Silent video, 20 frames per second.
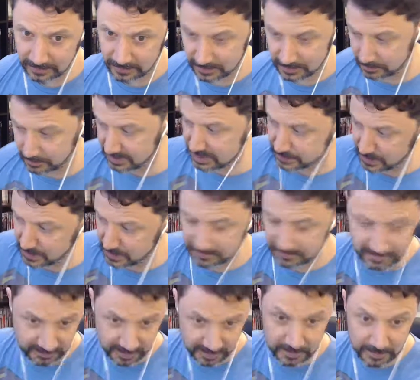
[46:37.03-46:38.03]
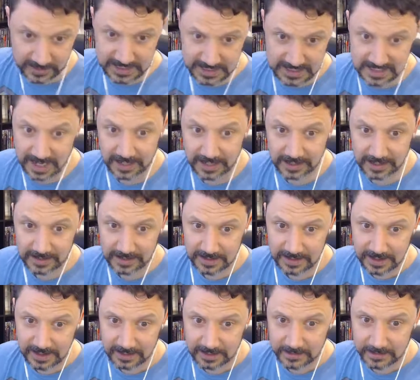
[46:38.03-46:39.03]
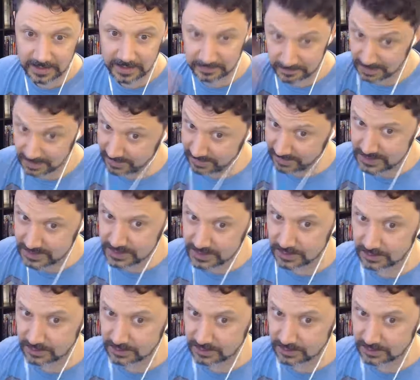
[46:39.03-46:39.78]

the Beastmen from this setting. But if that's your